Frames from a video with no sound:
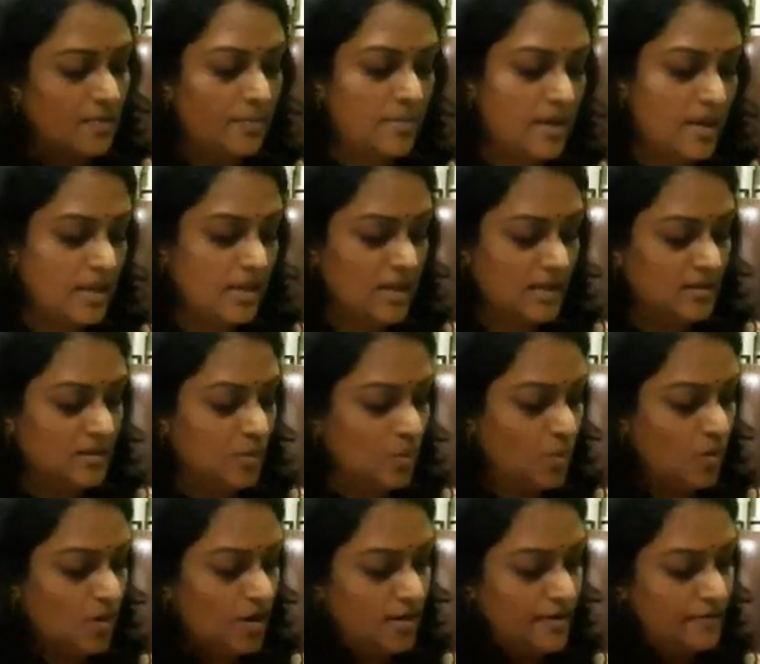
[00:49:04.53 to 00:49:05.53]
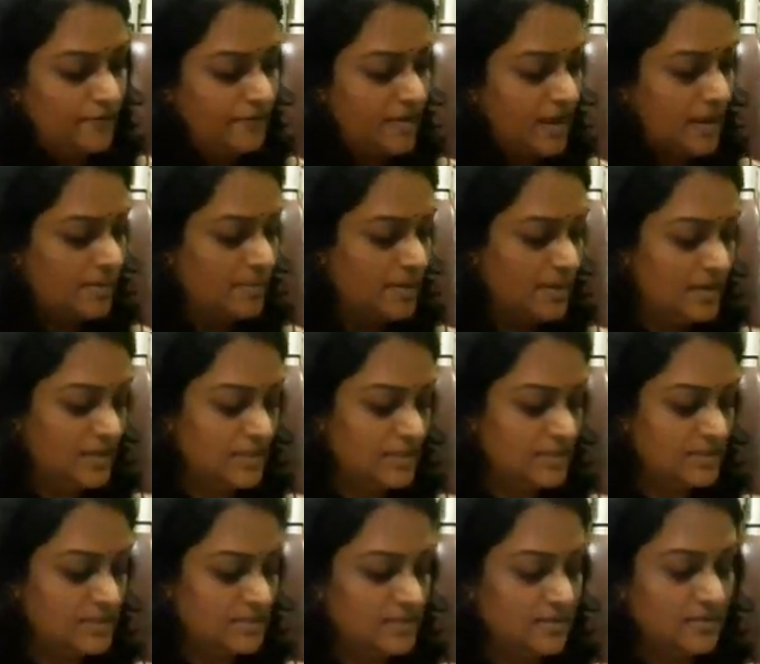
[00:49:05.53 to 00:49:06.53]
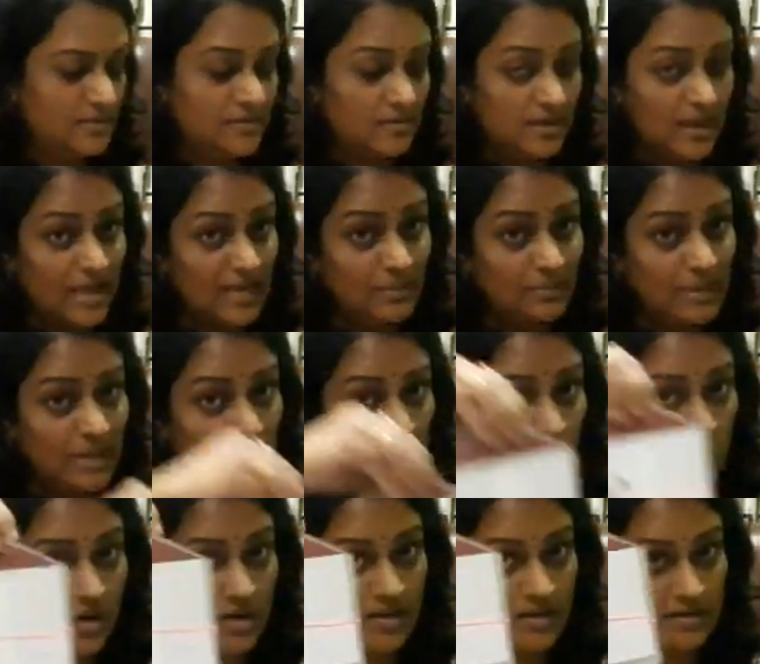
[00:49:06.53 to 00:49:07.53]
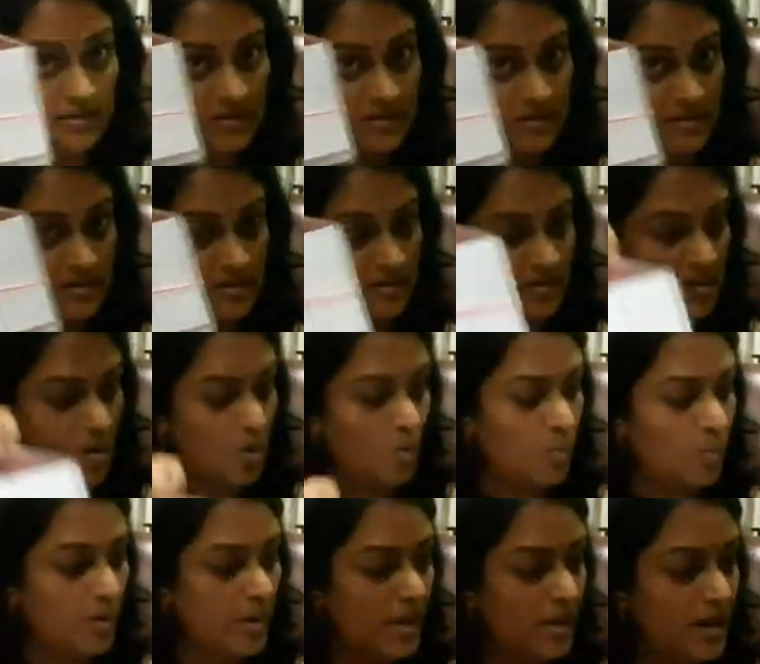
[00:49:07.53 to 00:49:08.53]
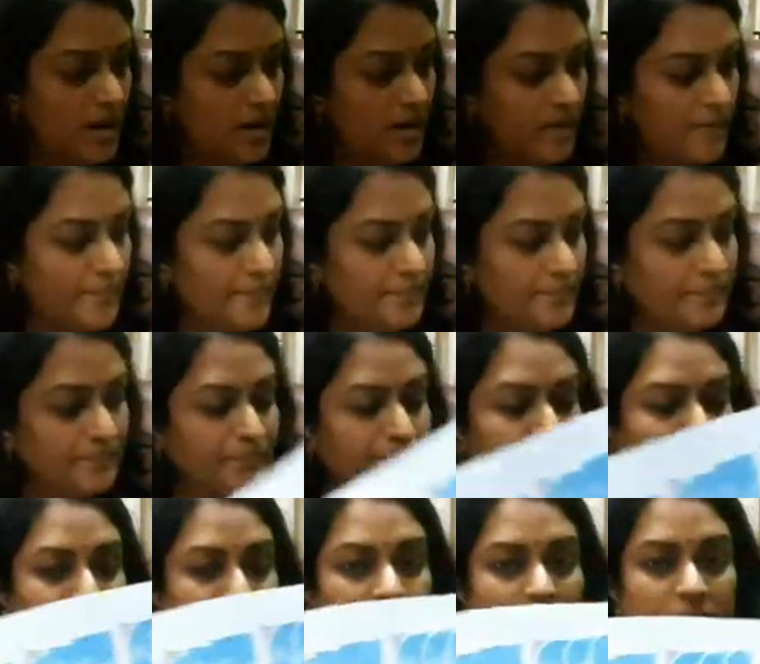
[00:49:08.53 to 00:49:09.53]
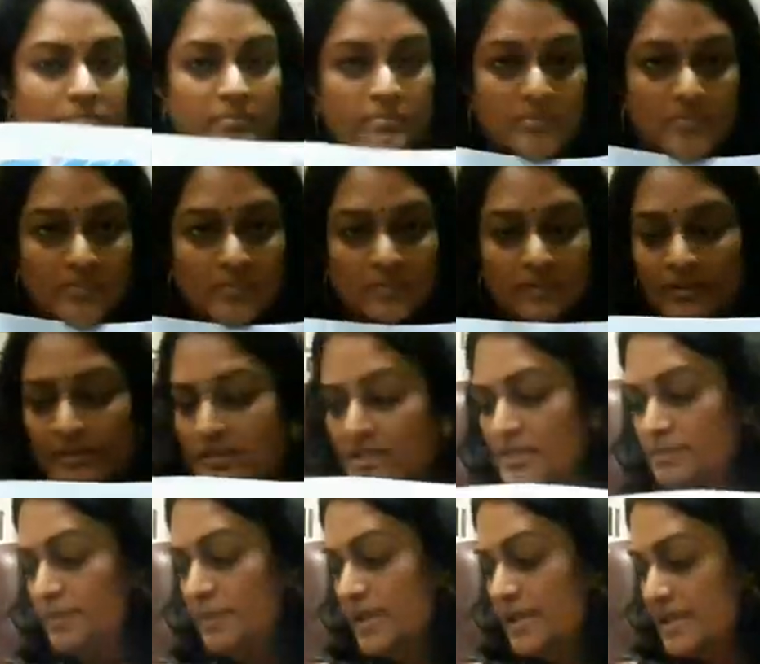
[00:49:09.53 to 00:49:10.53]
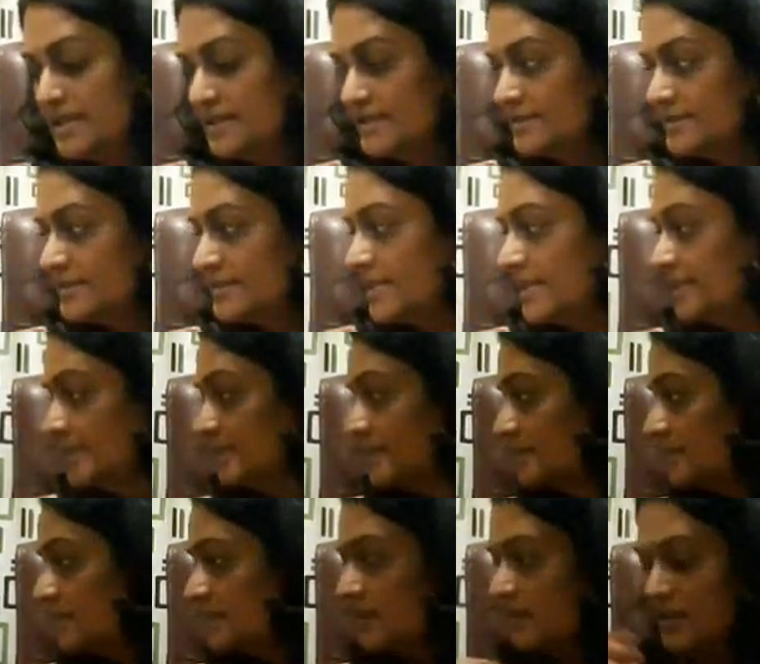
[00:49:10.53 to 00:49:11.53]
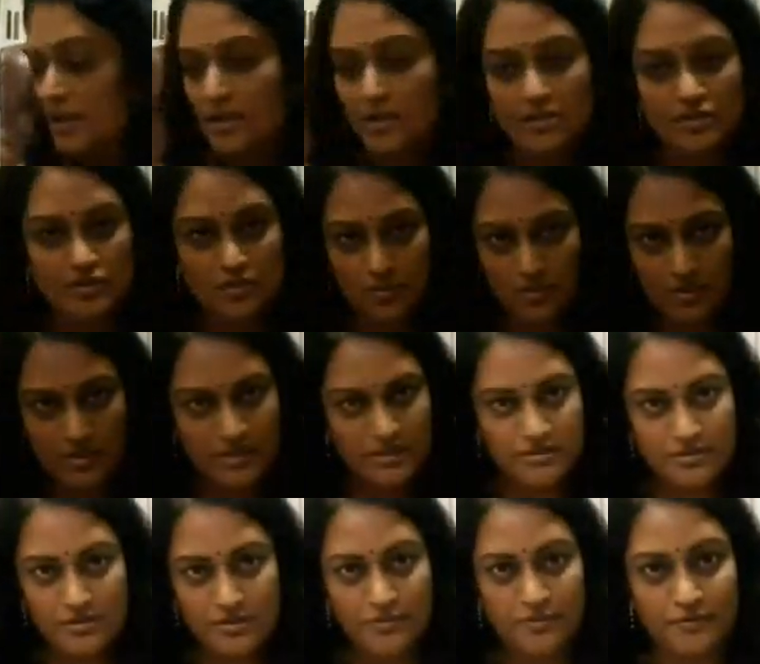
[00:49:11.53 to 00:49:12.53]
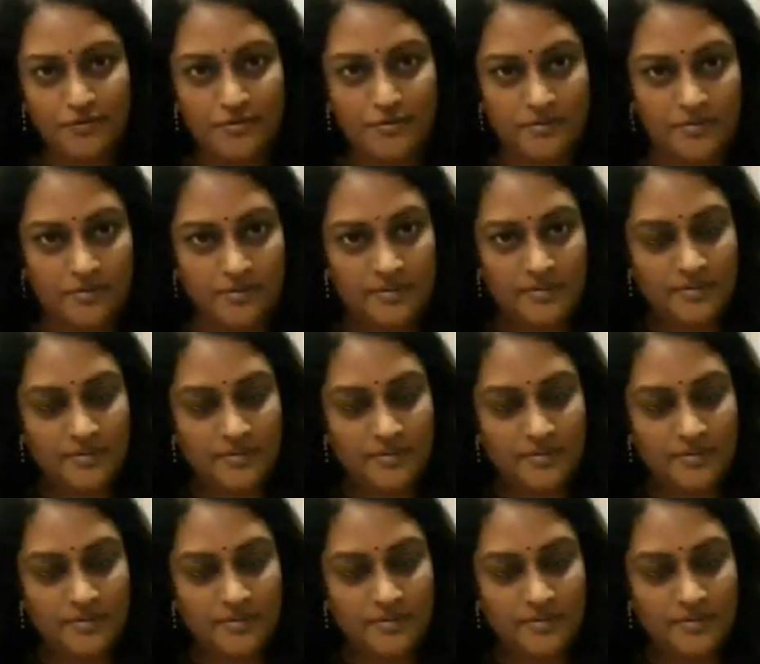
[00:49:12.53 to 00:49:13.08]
making the word families, the rhyming words, wheel, the speaking skills, so on and so forth.